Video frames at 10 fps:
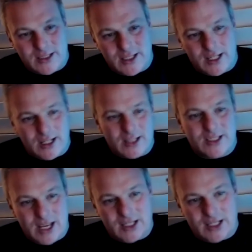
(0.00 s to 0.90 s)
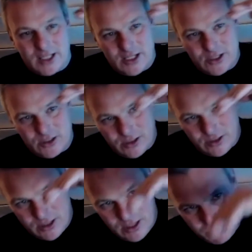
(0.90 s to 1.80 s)
So you get another tech, and then you sort
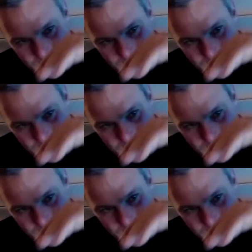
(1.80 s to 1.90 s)
of dip